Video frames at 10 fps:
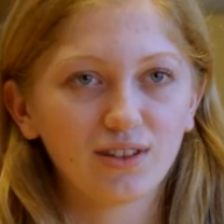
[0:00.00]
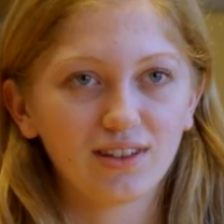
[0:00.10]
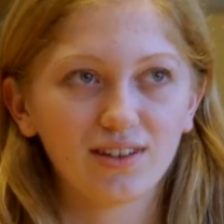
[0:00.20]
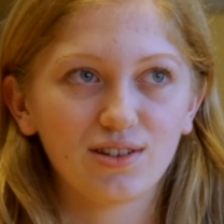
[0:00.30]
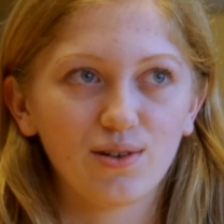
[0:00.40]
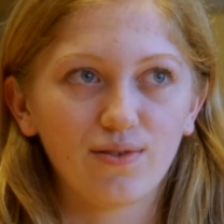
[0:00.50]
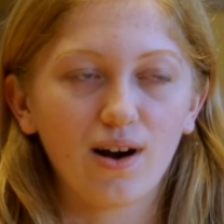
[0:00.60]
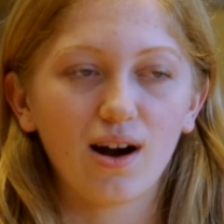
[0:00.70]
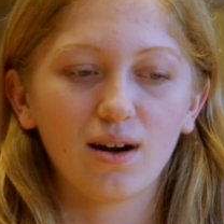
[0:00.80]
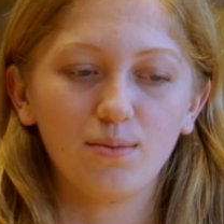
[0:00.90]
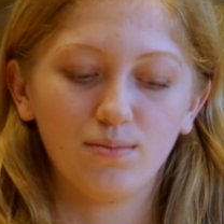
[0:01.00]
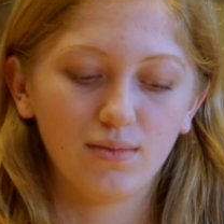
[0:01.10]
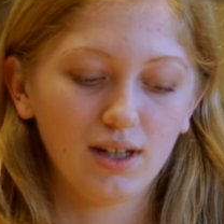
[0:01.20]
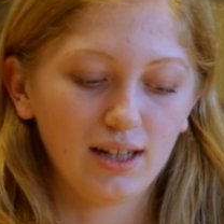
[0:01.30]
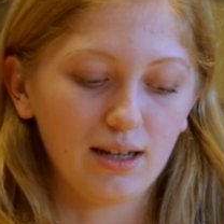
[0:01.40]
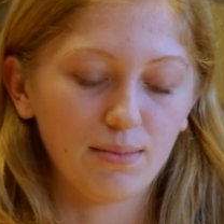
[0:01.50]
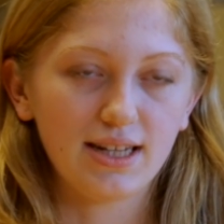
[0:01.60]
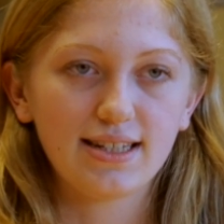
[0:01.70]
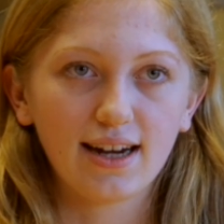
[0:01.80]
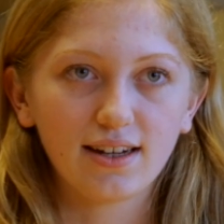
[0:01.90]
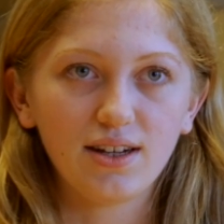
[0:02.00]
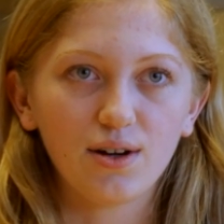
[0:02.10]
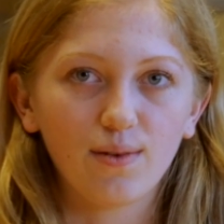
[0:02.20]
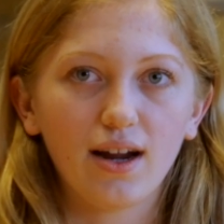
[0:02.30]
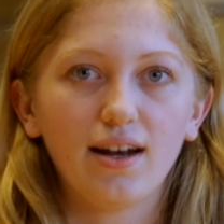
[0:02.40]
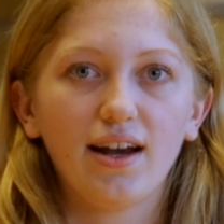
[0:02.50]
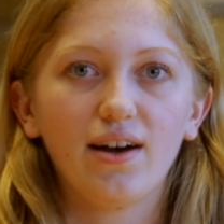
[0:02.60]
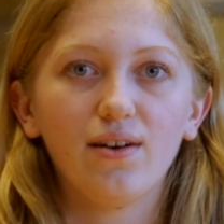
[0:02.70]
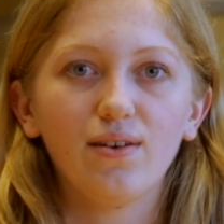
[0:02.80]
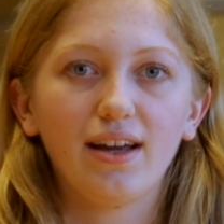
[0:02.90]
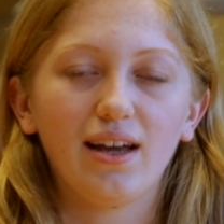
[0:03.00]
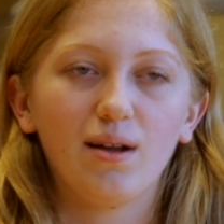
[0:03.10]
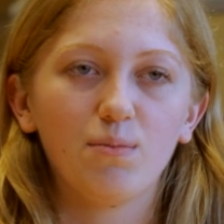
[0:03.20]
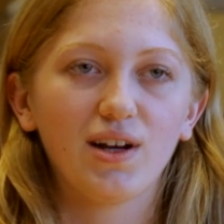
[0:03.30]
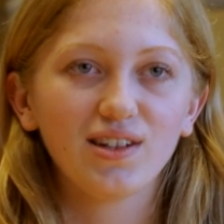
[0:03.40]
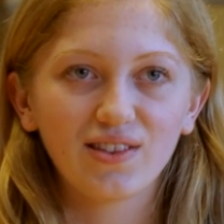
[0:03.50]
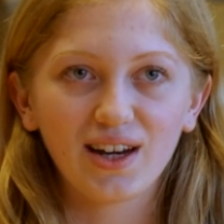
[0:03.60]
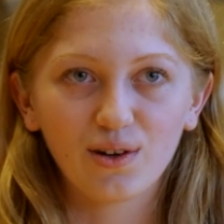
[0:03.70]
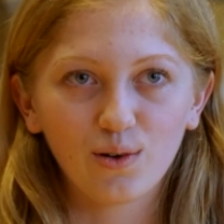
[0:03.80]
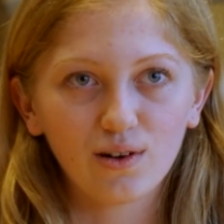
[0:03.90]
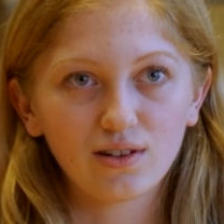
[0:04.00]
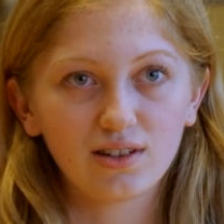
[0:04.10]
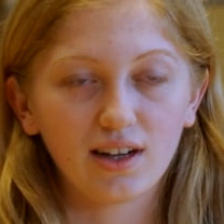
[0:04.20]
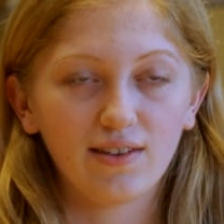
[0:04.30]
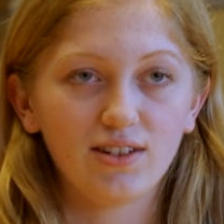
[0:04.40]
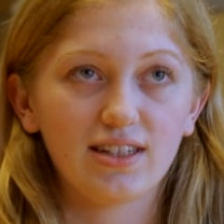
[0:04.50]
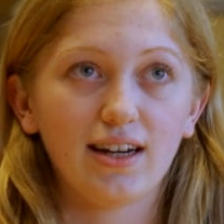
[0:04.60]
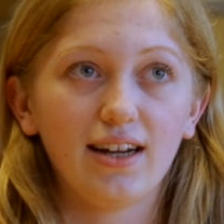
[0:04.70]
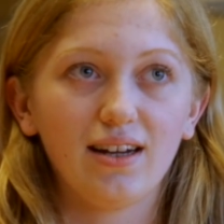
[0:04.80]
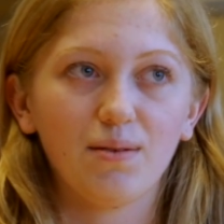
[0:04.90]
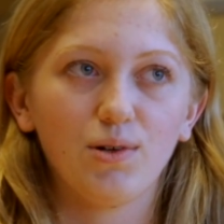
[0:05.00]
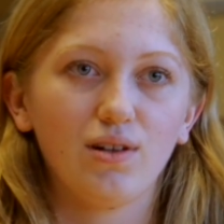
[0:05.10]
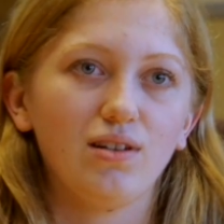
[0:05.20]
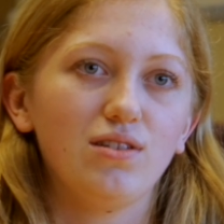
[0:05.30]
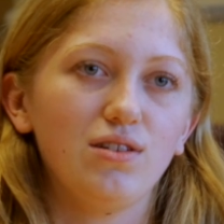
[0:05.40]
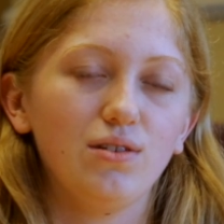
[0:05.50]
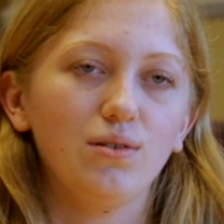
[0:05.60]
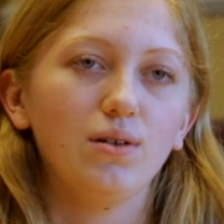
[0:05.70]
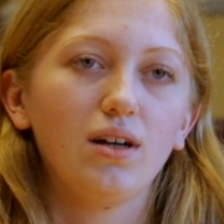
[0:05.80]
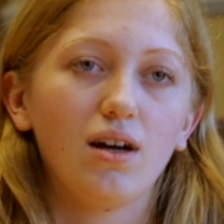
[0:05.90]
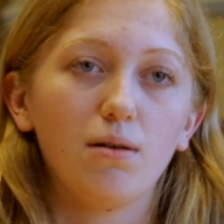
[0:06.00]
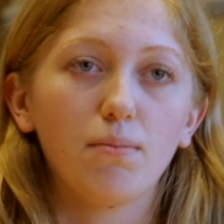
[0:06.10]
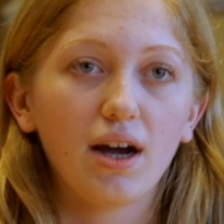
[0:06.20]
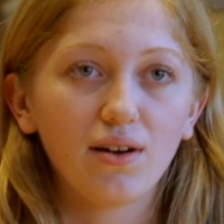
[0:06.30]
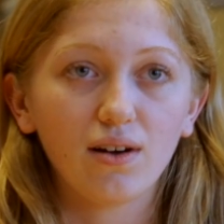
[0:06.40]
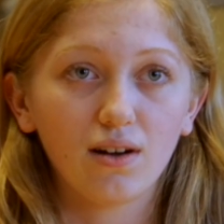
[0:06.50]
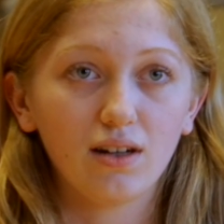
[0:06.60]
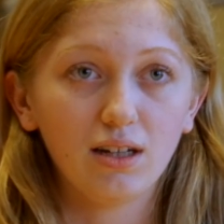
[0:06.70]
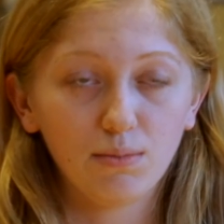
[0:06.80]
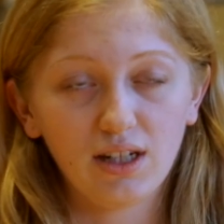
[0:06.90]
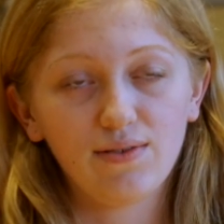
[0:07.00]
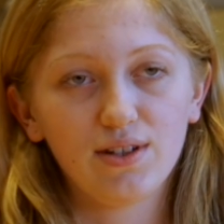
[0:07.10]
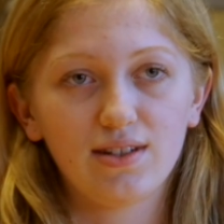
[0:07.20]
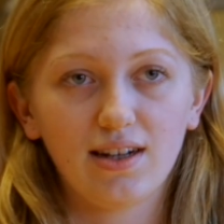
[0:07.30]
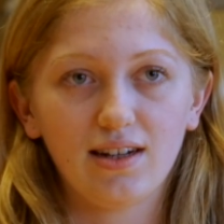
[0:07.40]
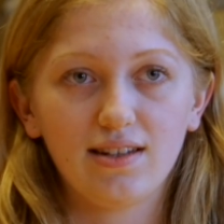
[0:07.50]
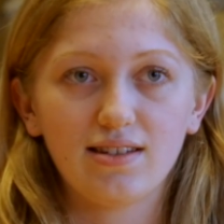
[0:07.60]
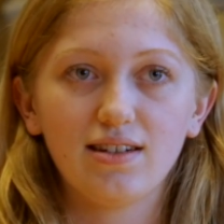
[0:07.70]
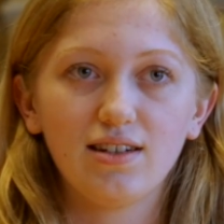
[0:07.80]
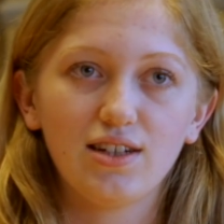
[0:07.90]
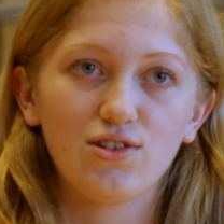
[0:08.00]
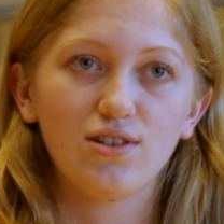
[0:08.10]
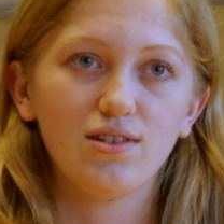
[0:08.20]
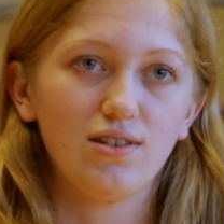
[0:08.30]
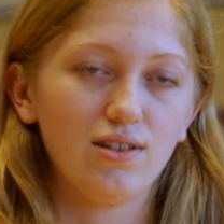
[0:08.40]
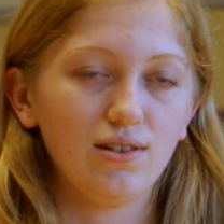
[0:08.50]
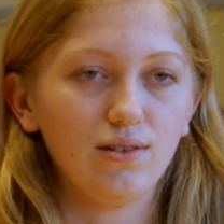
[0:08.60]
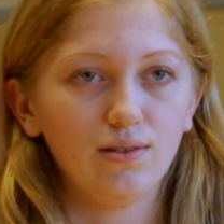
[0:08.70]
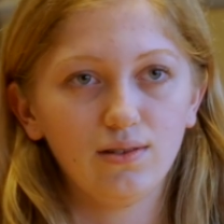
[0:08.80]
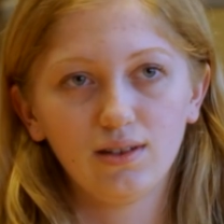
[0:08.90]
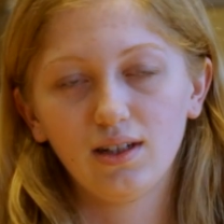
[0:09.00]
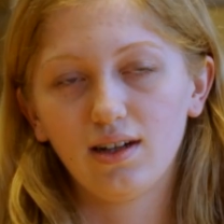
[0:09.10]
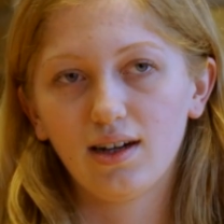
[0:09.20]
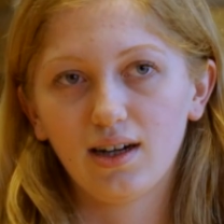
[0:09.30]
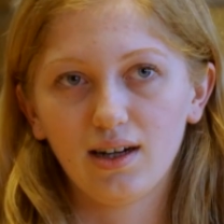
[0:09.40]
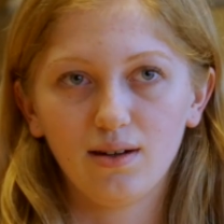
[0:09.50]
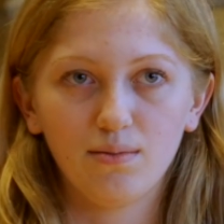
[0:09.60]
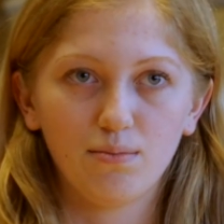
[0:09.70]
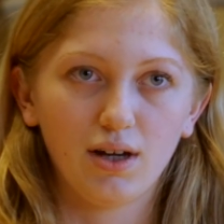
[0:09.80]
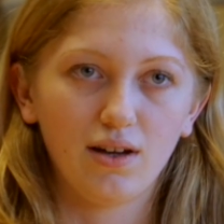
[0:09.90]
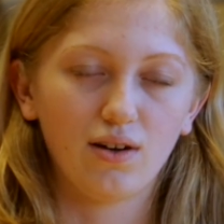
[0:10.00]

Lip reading: in it so far. I'm in my second year right now, and because of that course, I've decided I'm going to do a minor in medieval studies in addition to my